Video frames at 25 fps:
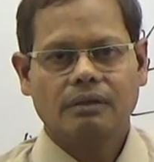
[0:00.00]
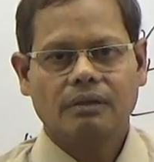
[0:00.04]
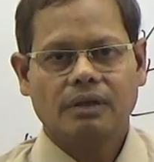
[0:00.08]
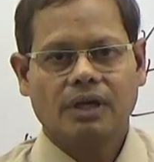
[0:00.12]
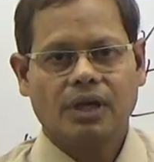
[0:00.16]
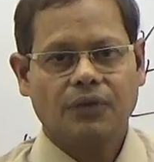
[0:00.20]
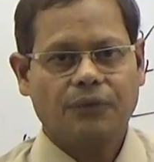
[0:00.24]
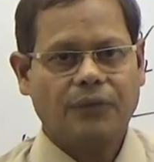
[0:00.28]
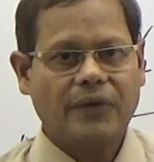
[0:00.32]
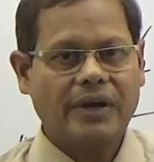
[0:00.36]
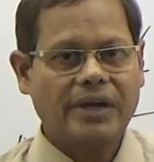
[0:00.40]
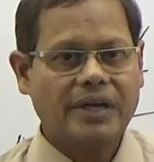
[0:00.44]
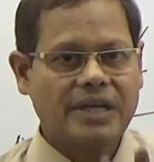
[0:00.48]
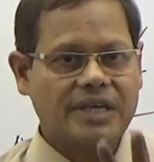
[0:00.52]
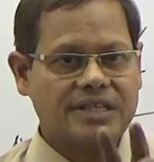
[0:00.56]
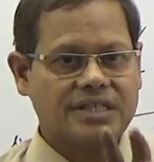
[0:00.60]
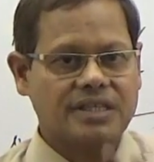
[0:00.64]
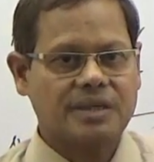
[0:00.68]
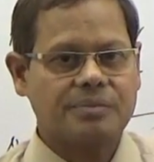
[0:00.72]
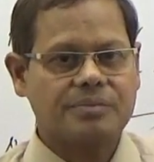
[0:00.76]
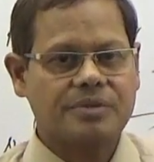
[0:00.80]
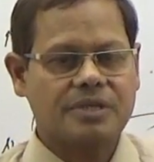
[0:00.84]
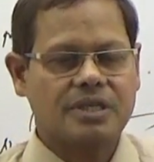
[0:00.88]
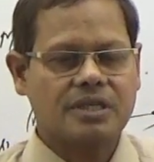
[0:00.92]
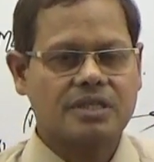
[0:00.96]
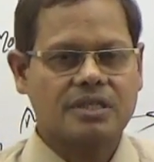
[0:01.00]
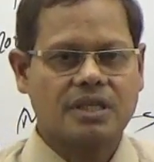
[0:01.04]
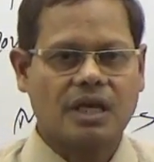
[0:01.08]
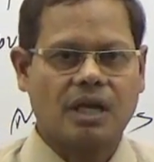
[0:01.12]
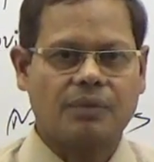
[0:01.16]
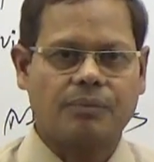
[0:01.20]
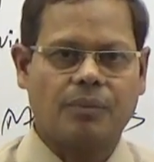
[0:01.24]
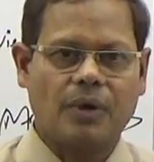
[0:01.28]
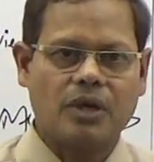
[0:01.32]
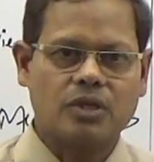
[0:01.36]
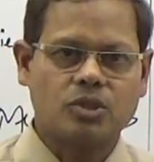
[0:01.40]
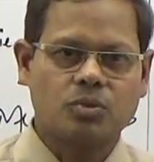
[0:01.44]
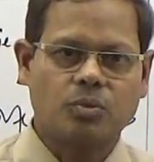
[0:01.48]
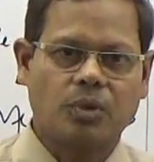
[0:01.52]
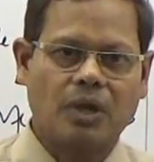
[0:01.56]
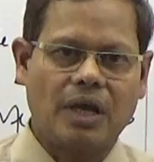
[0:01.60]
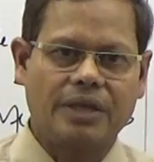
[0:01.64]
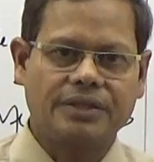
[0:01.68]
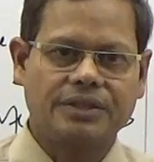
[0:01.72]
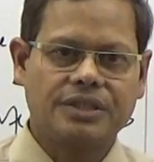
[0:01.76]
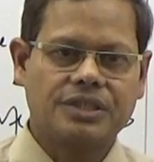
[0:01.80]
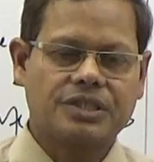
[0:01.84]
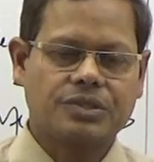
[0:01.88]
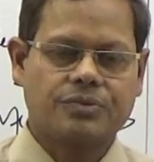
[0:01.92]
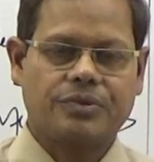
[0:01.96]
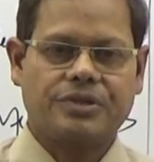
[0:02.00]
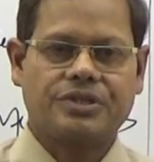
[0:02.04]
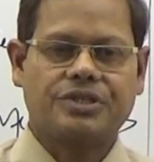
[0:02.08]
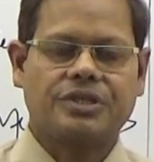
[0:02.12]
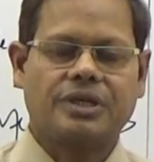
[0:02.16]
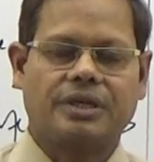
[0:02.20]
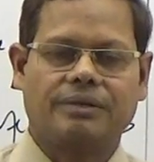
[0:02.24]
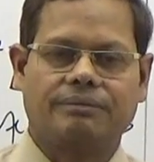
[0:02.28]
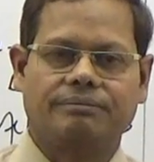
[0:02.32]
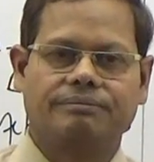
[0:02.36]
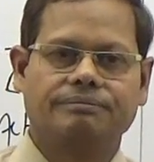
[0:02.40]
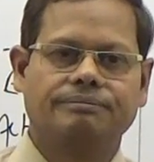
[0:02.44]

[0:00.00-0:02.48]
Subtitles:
different assumptions are possible on this question.